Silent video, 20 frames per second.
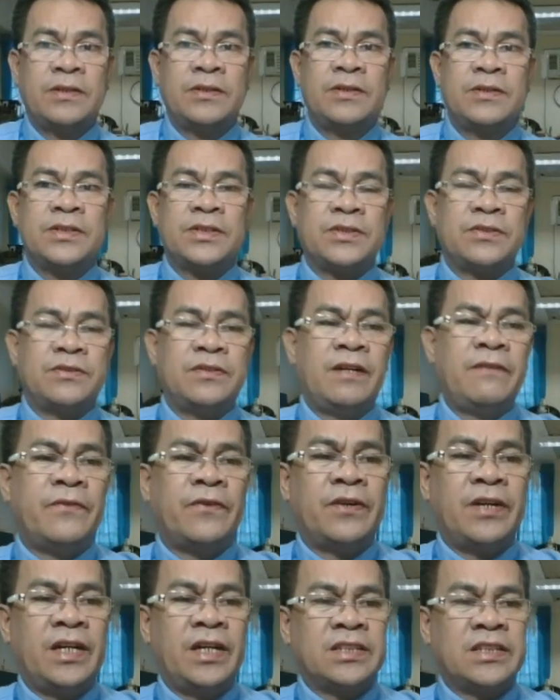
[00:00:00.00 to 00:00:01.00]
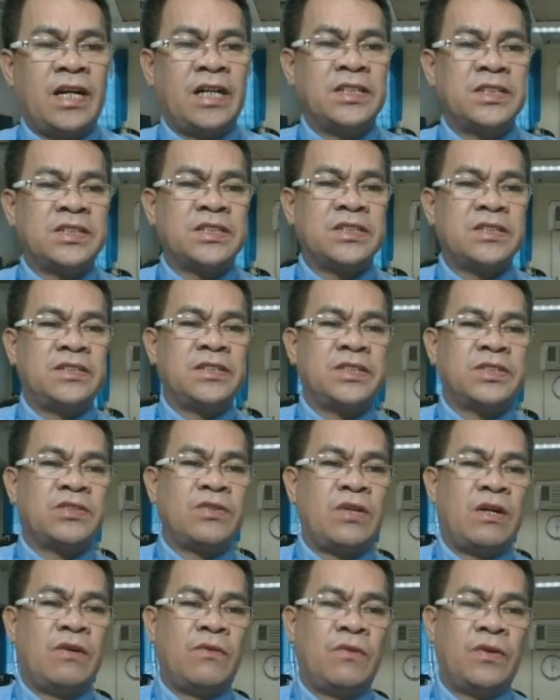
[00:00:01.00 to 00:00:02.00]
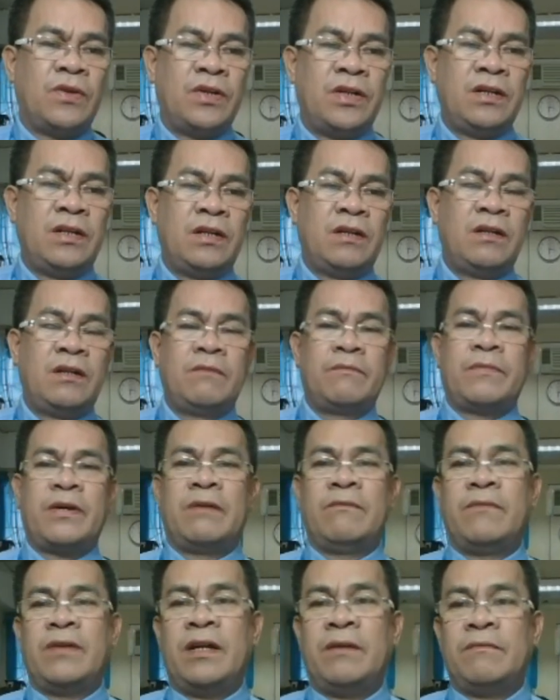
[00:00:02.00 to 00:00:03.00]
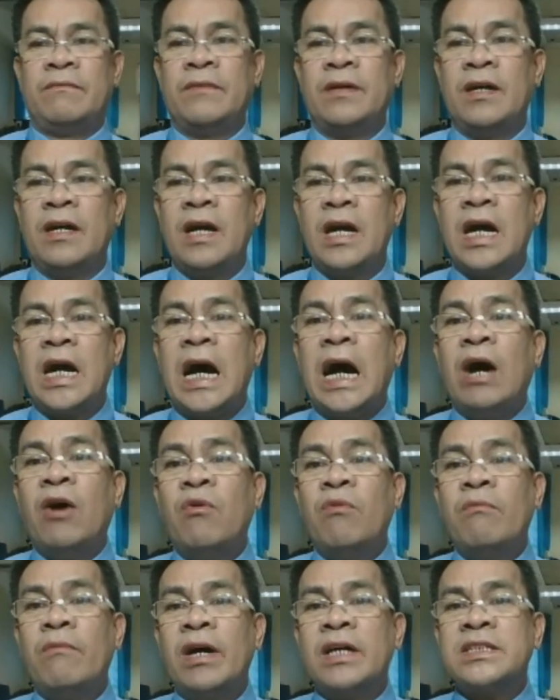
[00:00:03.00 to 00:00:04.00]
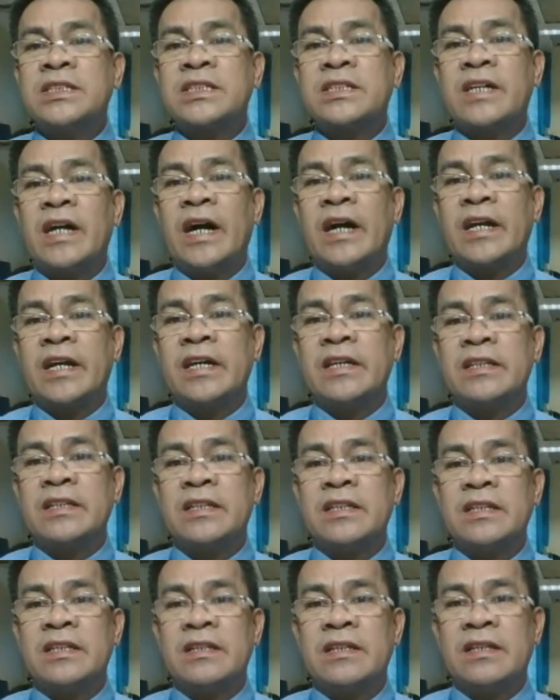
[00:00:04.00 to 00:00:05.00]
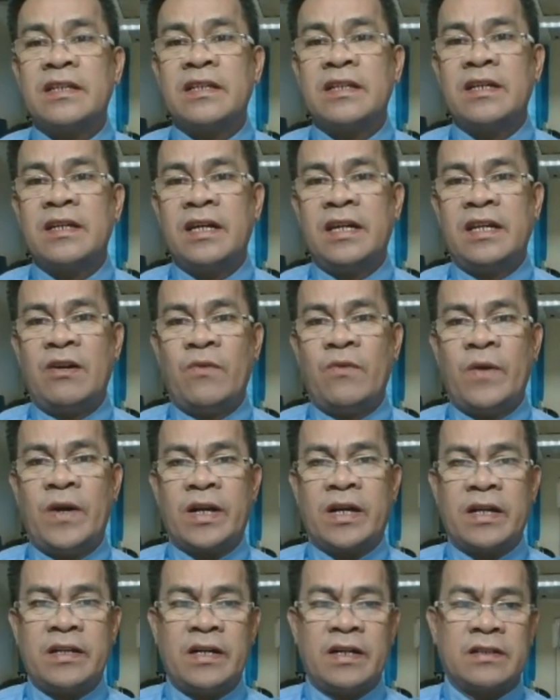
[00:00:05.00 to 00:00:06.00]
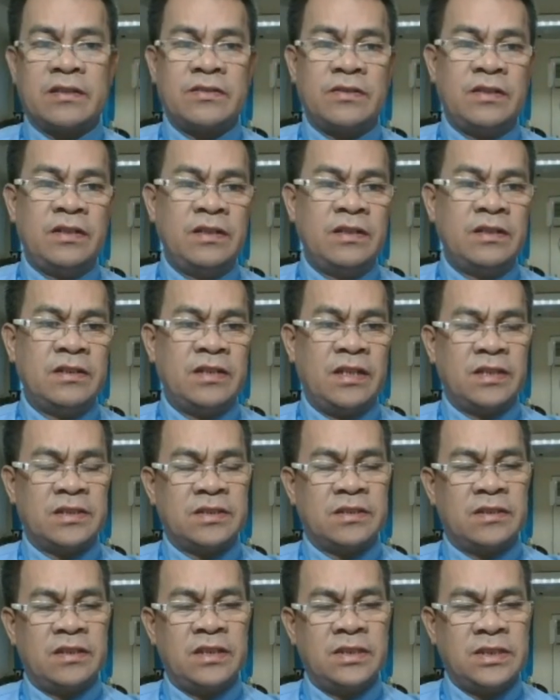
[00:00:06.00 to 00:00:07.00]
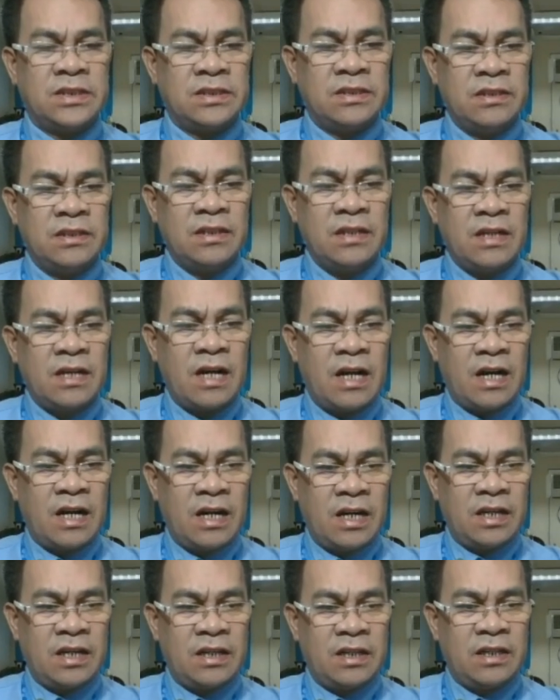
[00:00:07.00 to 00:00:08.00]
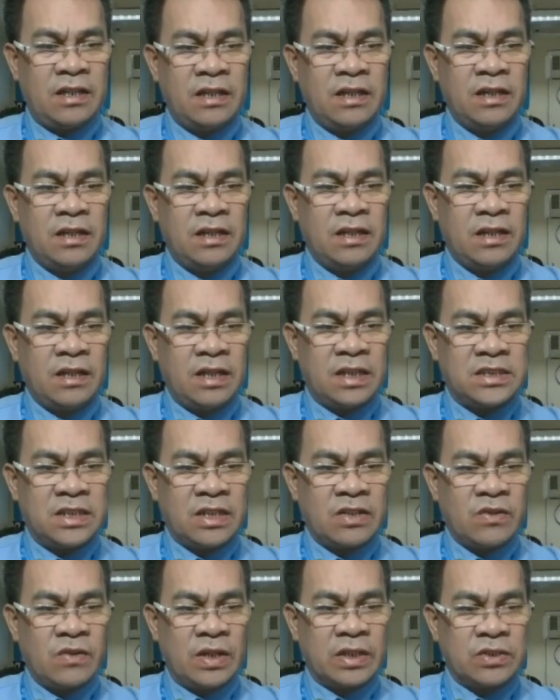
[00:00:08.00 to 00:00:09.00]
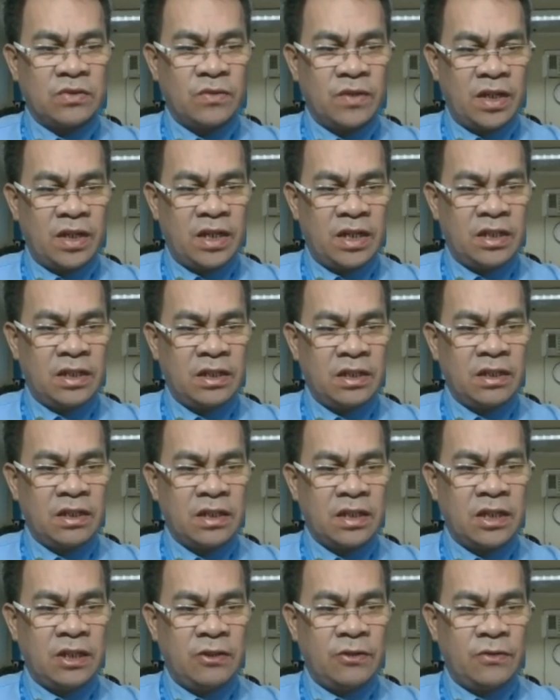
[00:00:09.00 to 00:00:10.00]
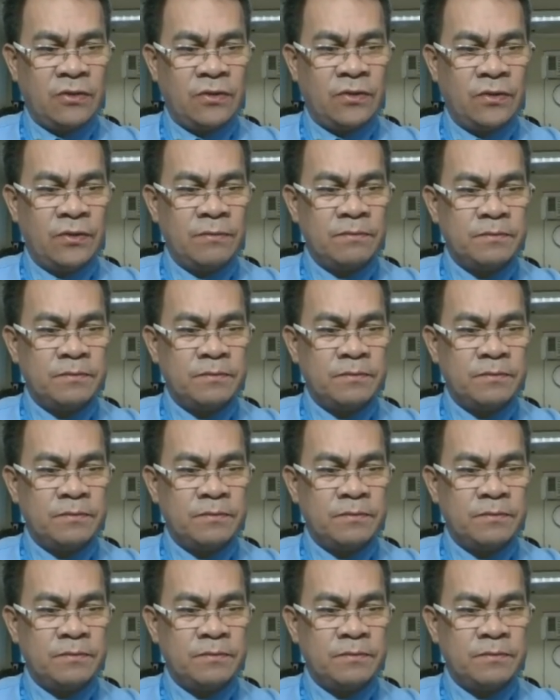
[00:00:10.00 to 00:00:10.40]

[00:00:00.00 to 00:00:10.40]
So therefore, it answers to our problem. How much current in a wire conductor? The answer is I is equal to nq